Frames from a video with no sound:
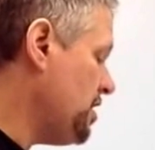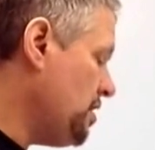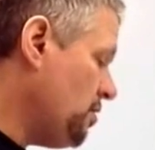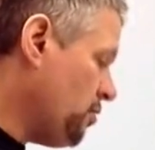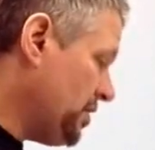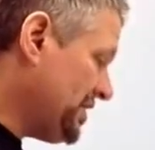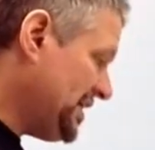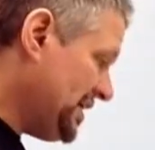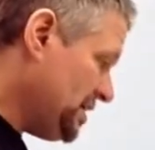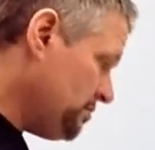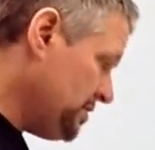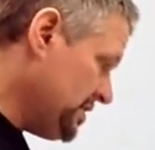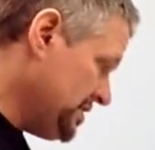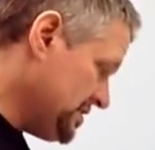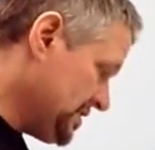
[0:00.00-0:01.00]
What the enema
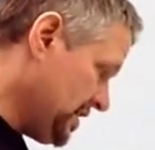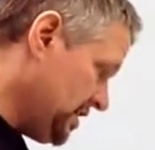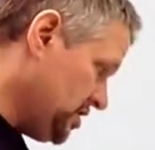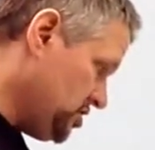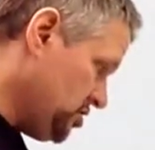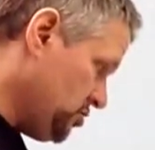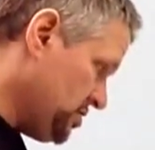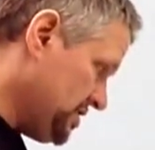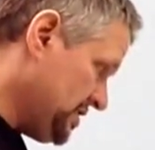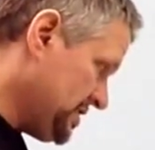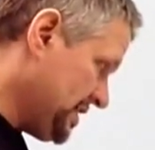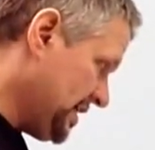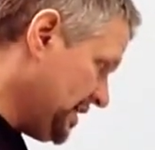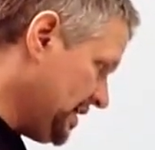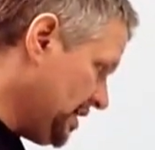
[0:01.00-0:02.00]
is going to do is it's
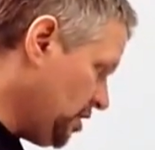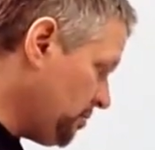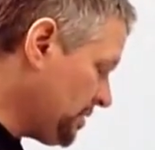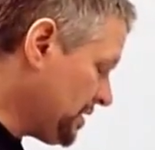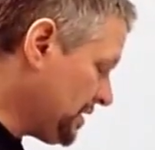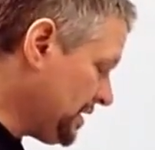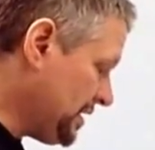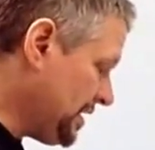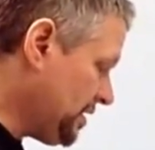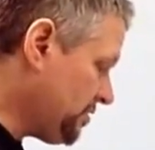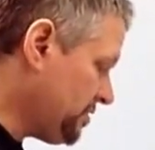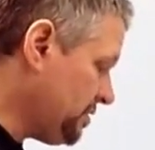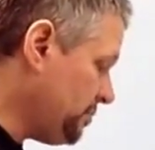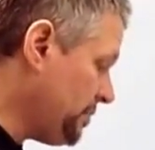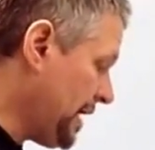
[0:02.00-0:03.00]
going to help clean out
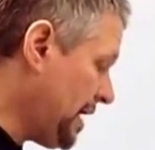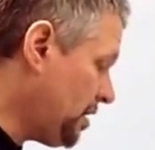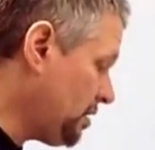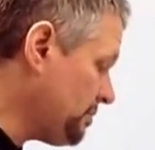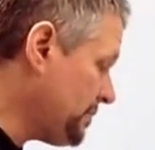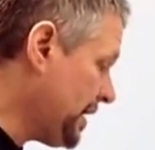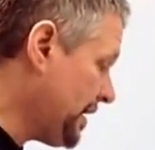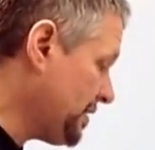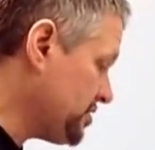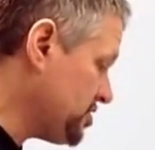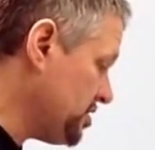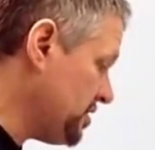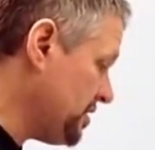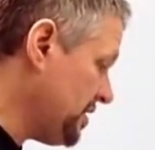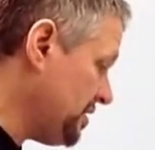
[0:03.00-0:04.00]
the bowel
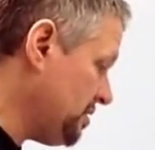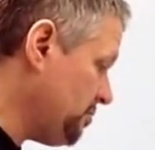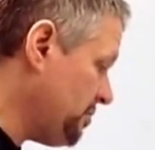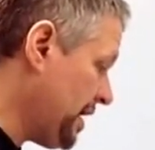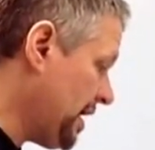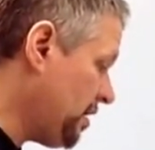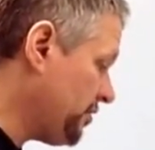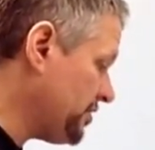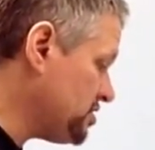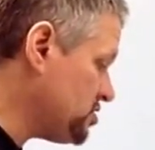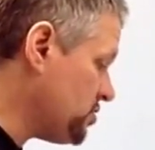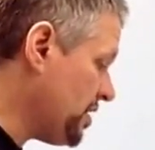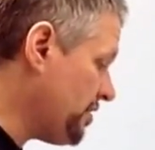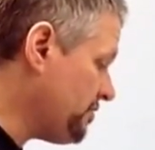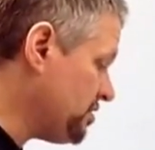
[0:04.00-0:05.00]
impaction in the bowel that you
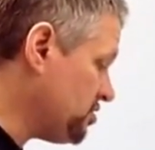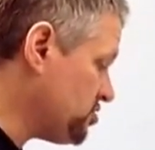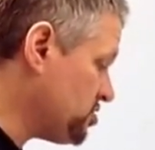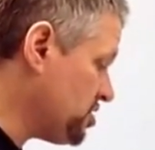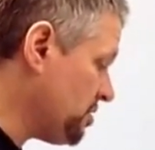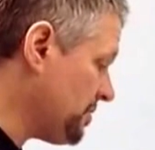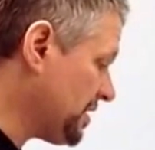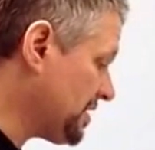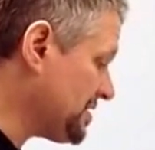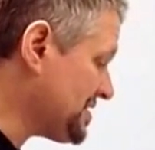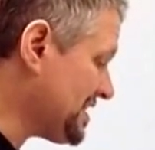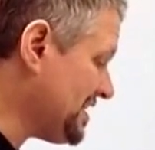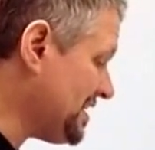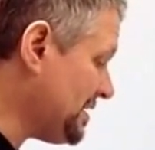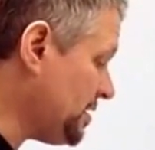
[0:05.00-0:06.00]
have in your stomach. It's
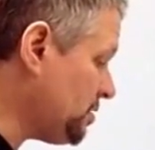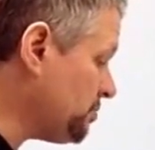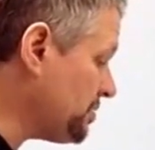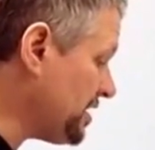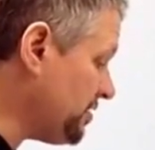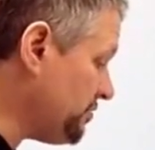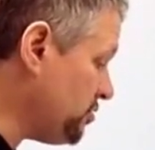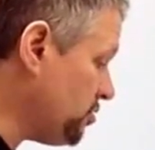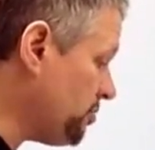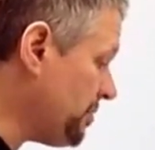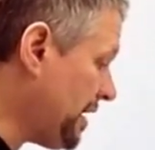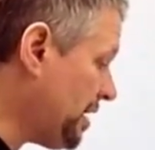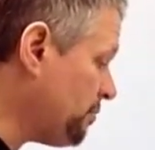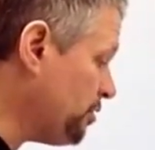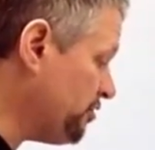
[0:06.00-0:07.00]
going to help give you a
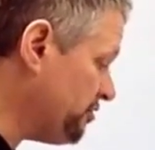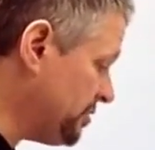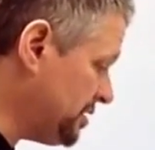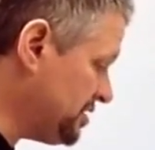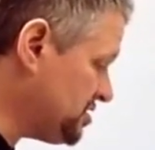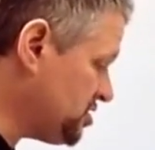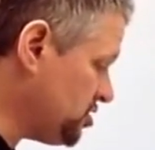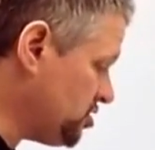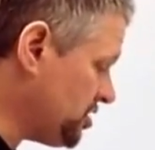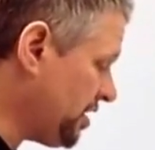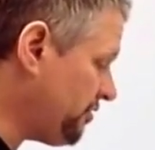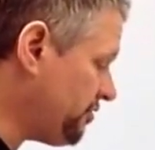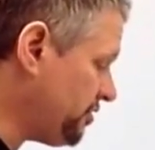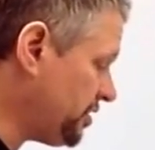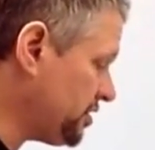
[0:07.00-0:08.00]
bowel movement so you're not
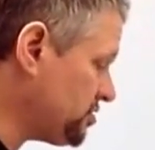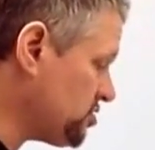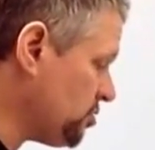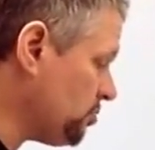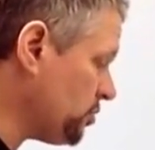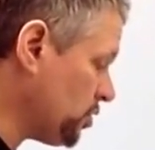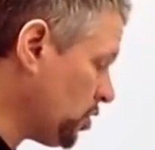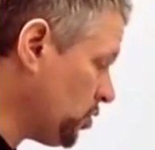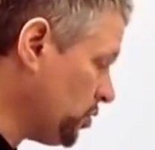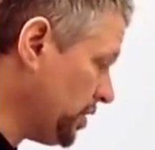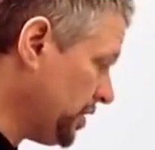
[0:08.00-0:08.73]
feeling so bloated.